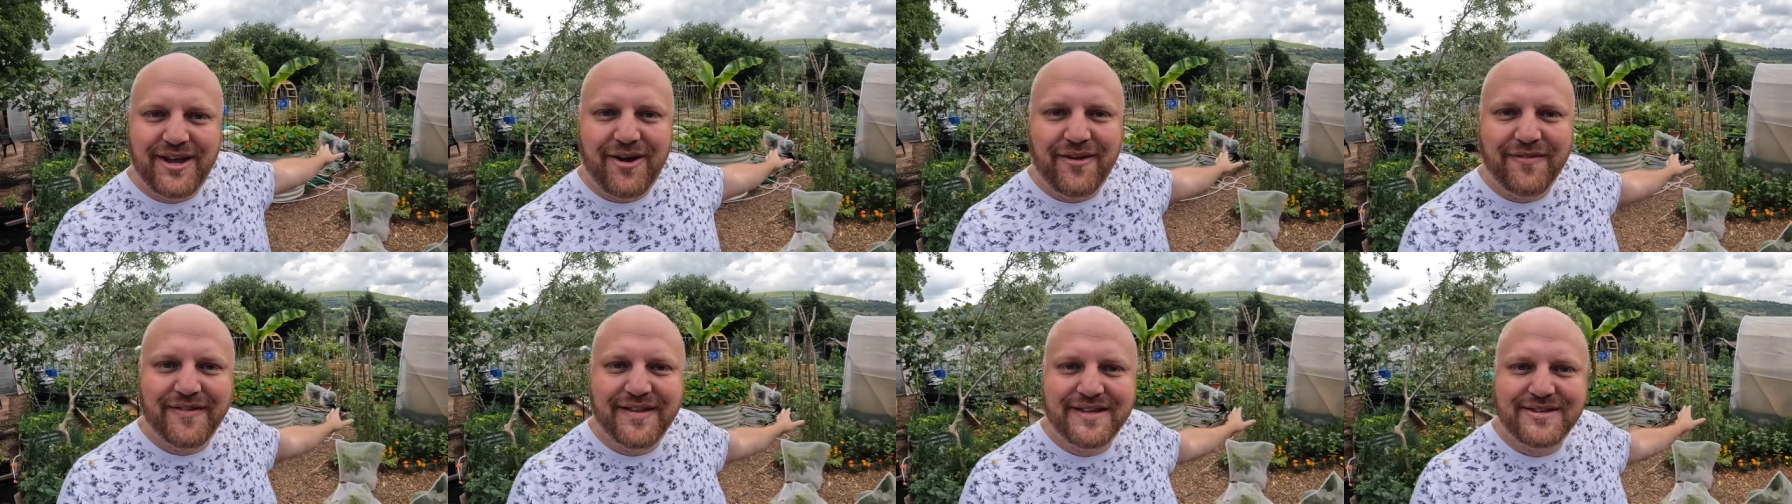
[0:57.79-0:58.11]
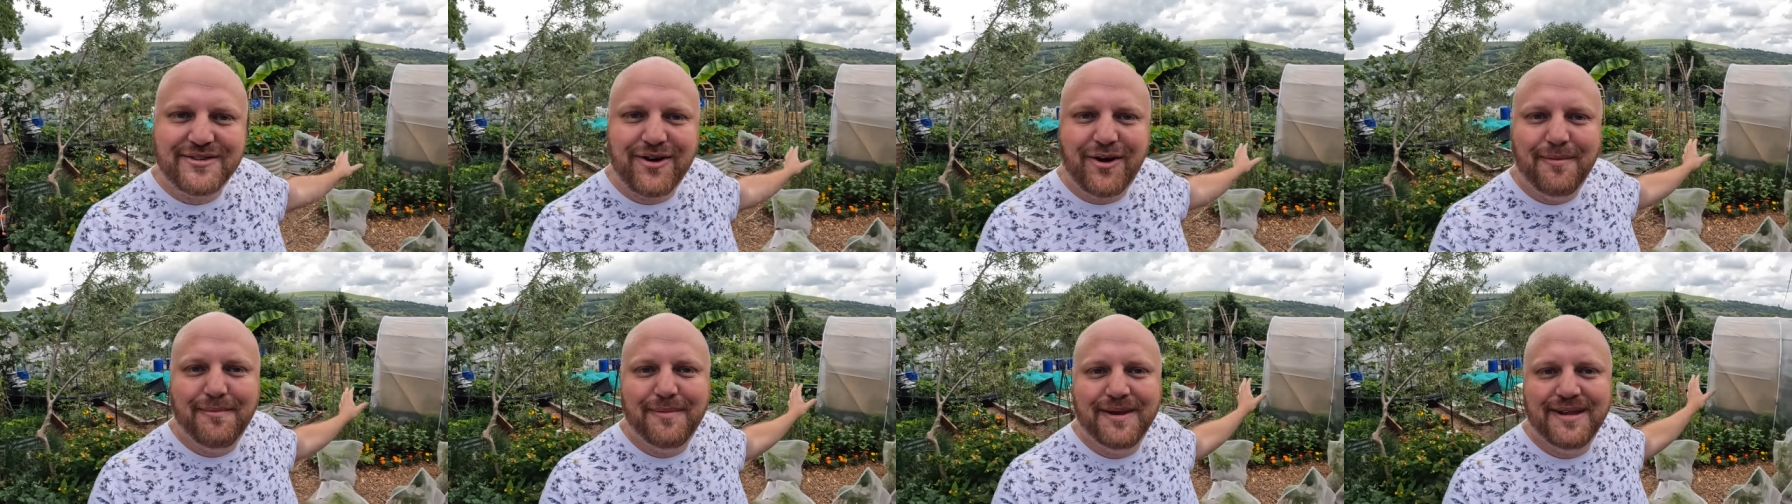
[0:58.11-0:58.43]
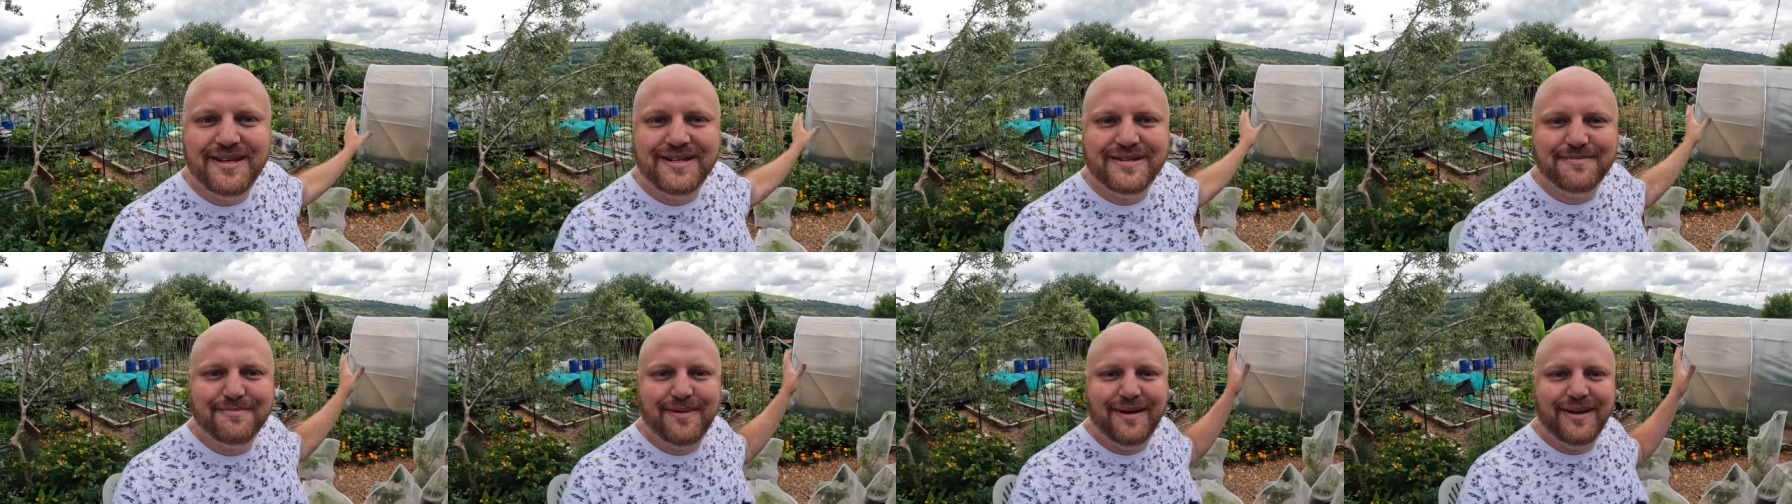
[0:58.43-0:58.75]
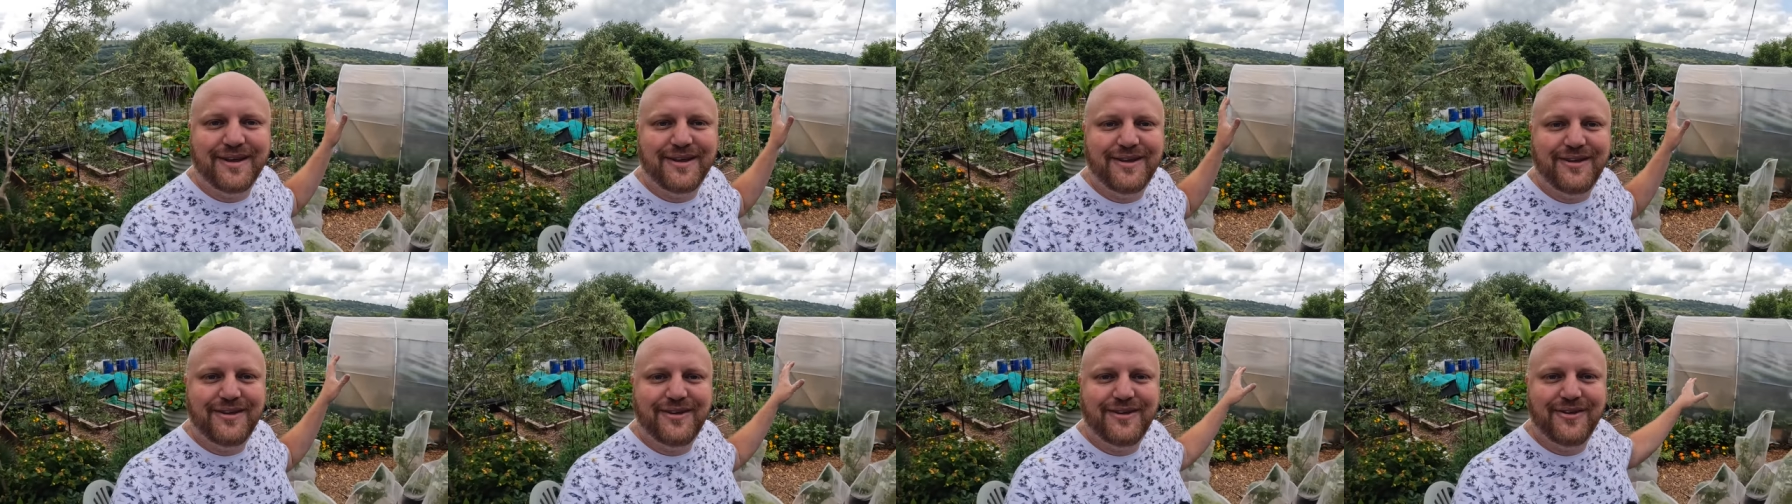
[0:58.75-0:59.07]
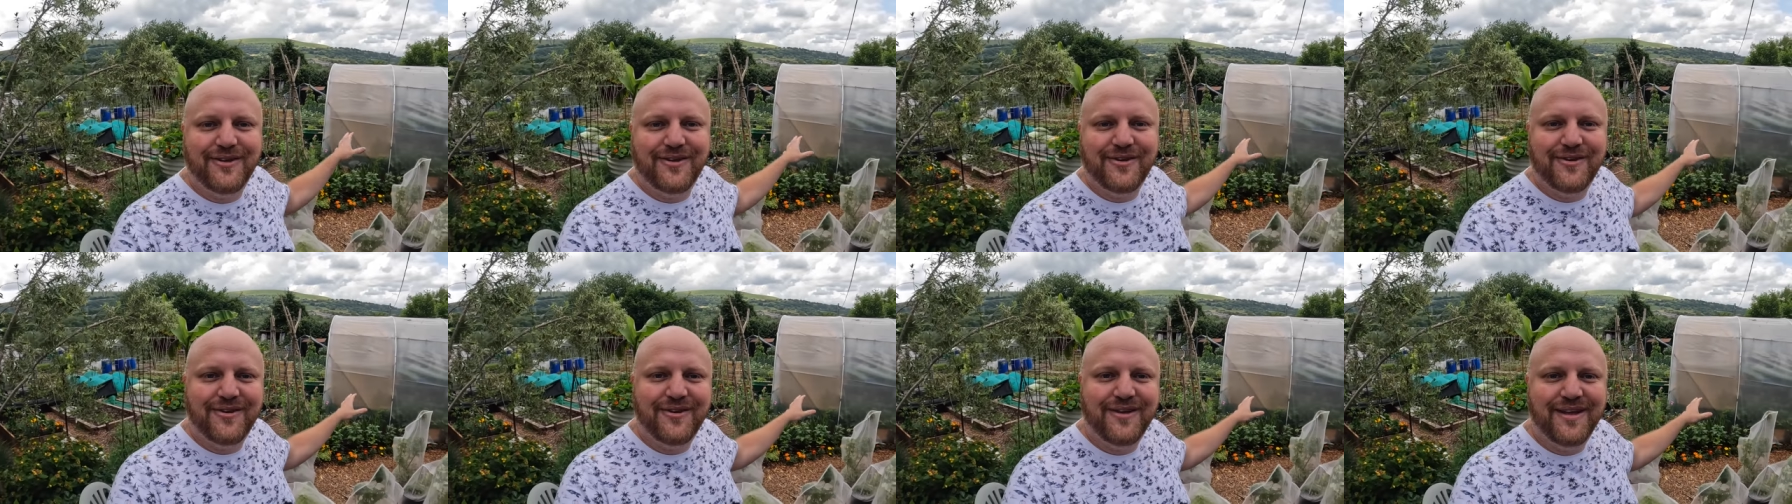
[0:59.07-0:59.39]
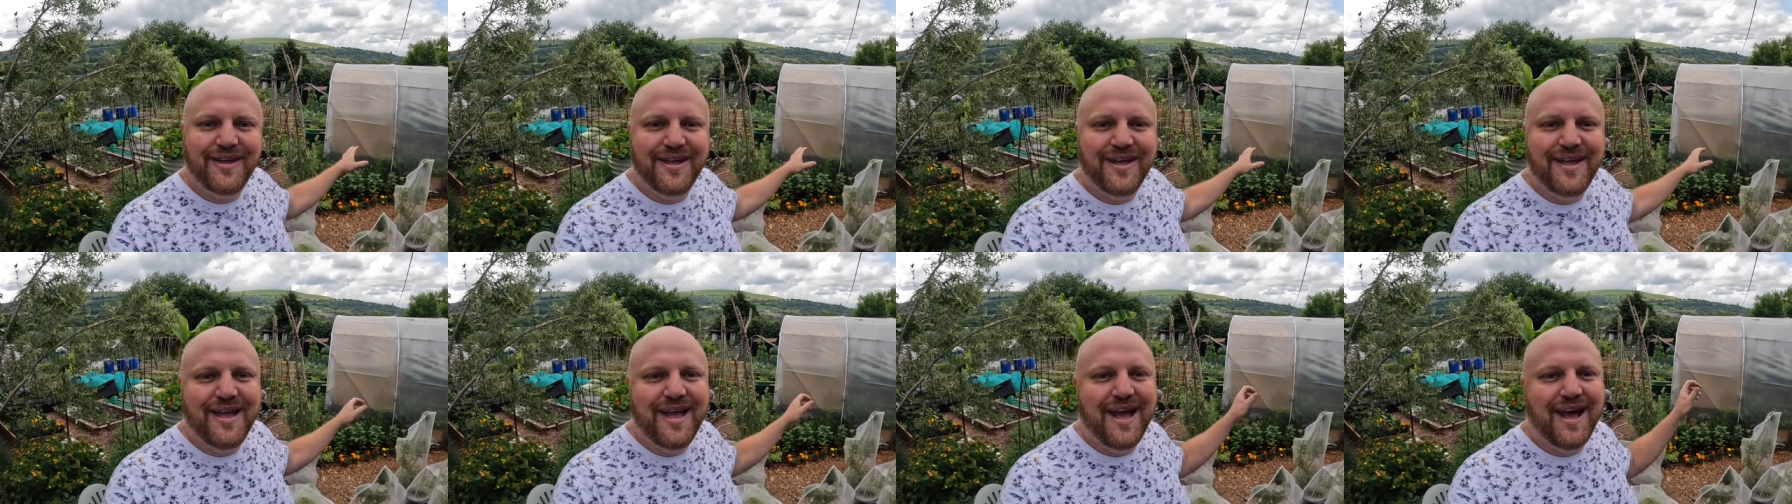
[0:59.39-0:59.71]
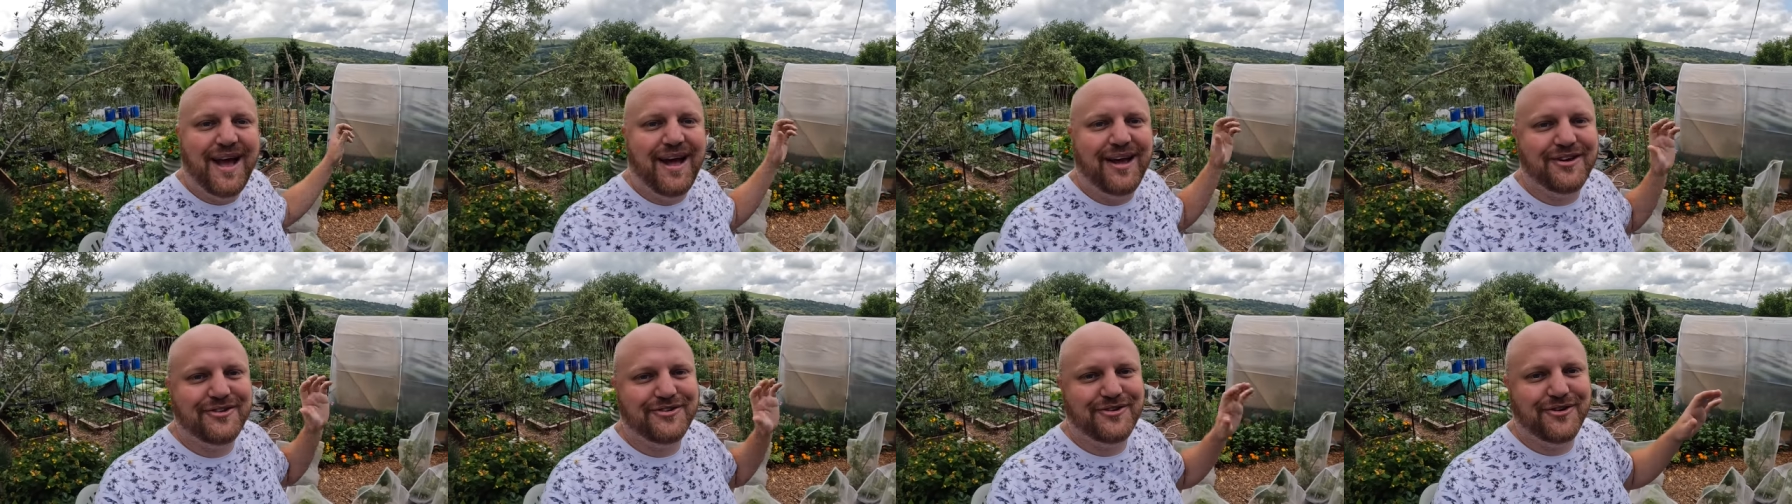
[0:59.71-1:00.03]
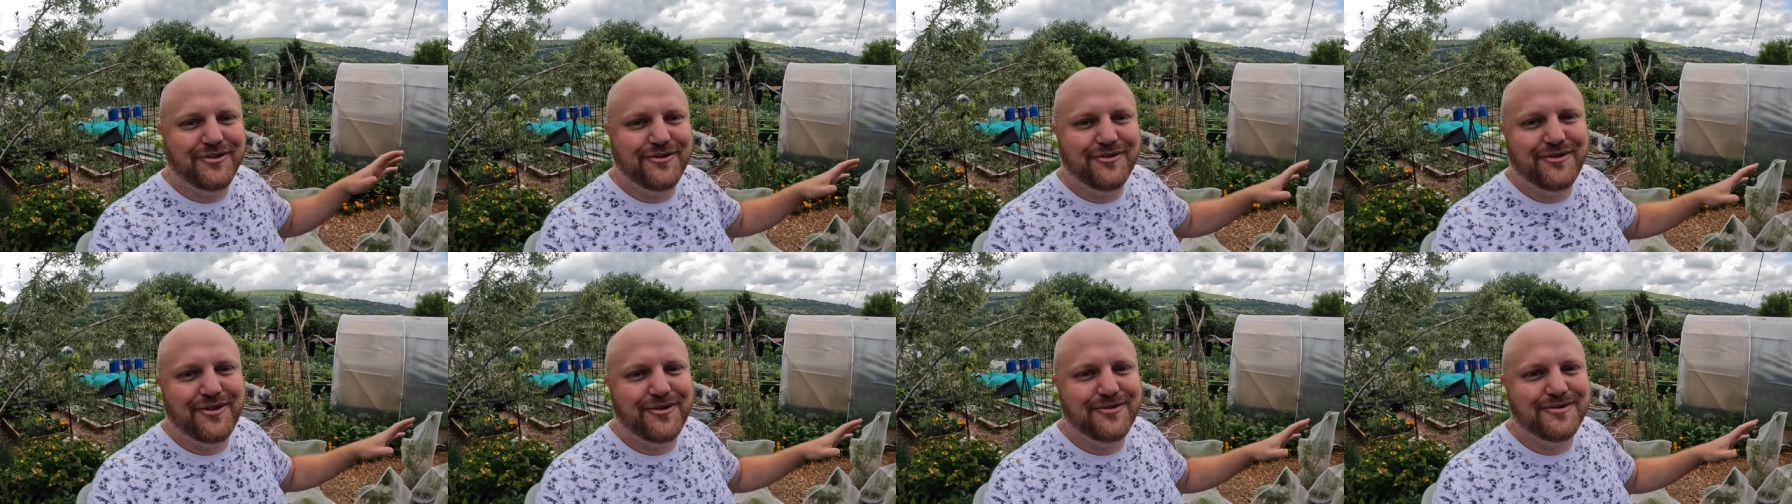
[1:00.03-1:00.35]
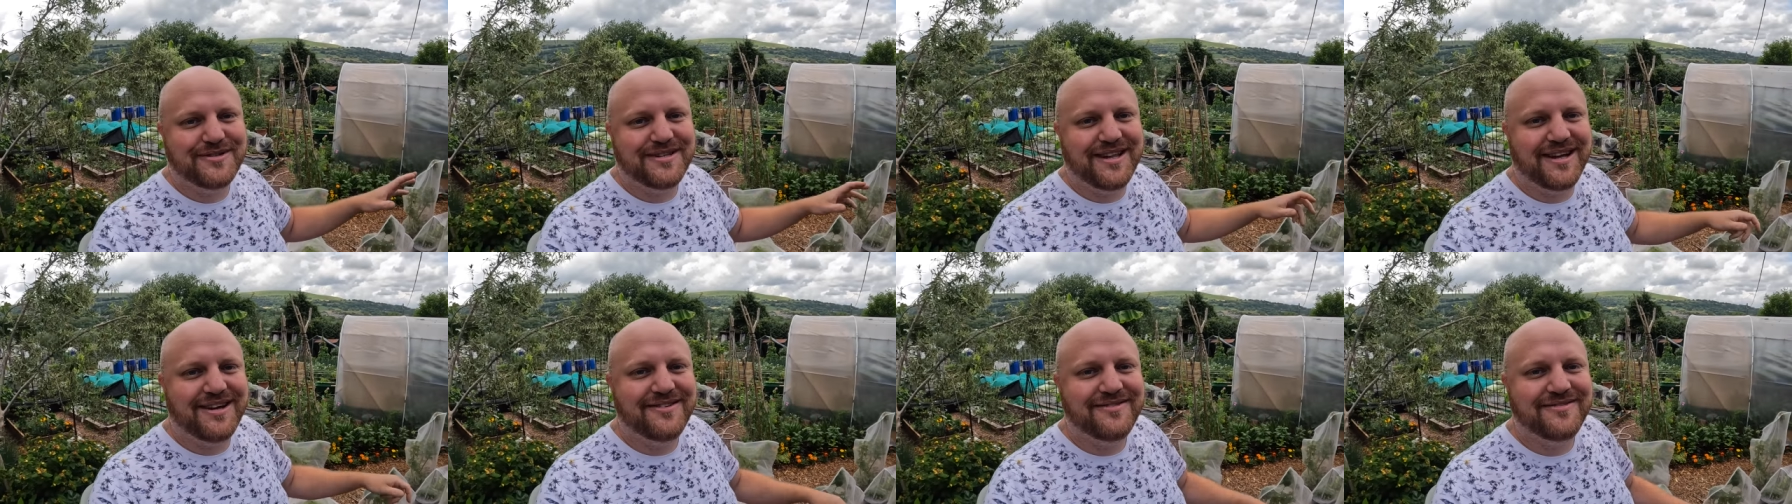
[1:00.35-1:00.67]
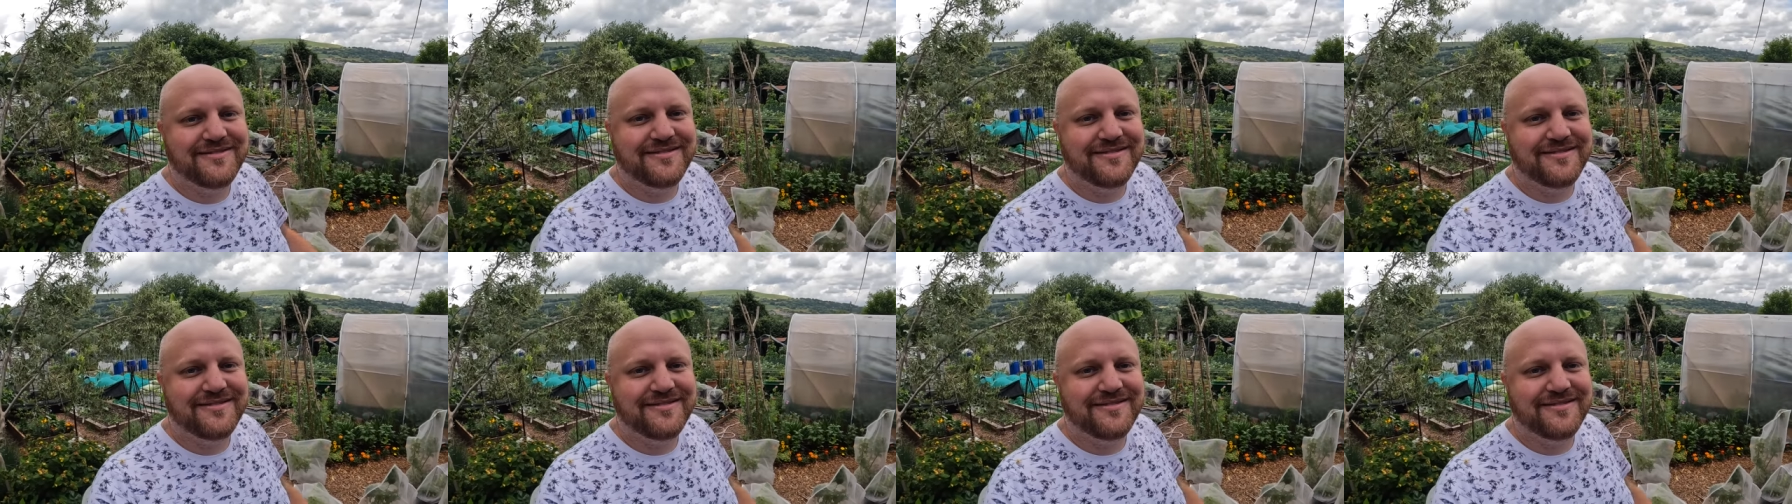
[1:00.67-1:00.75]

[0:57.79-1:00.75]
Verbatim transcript: on this obelisk by here. I'll show you those now.